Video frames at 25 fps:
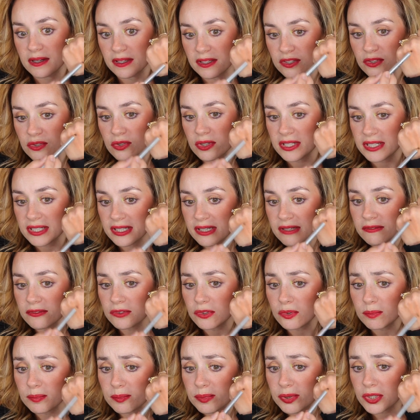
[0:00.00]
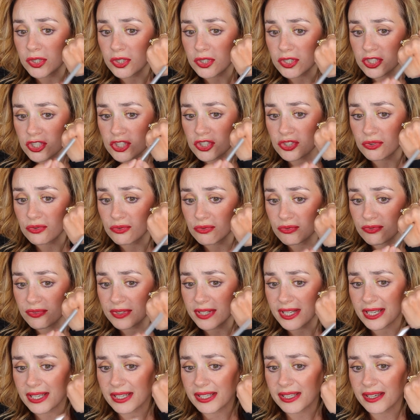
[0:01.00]
you have to push
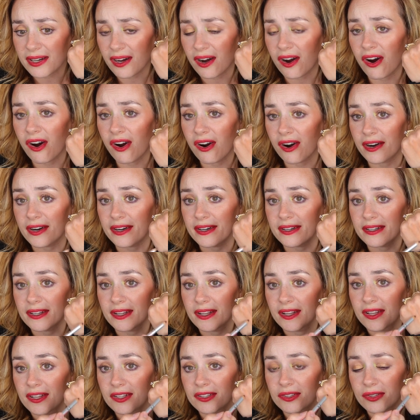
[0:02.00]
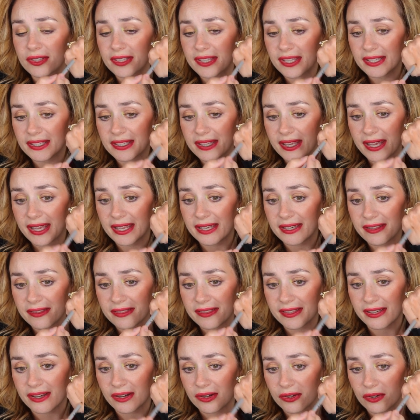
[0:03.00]
really hard to get
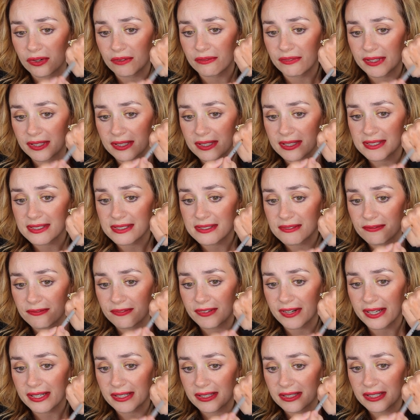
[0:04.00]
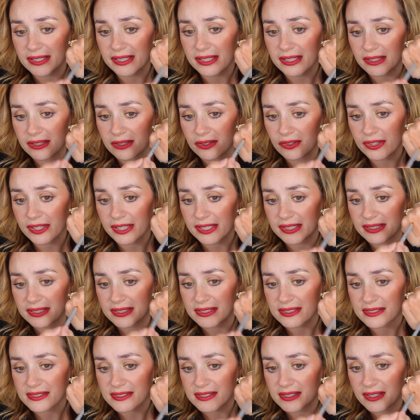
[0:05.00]
anything out of it. It's finally, look at
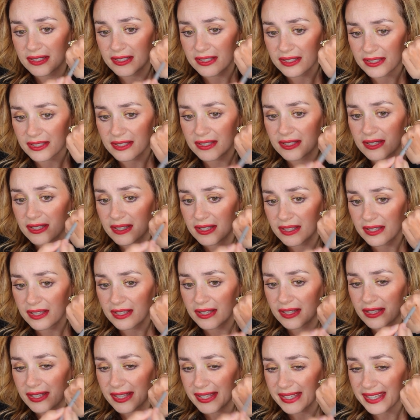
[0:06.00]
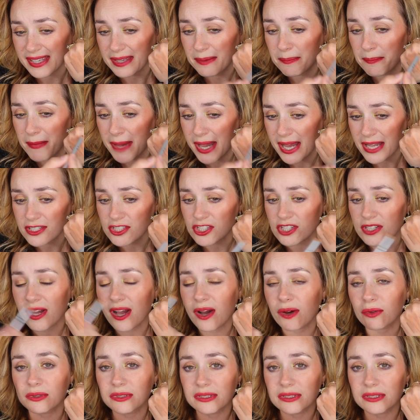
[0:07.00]
this. Like, imagine how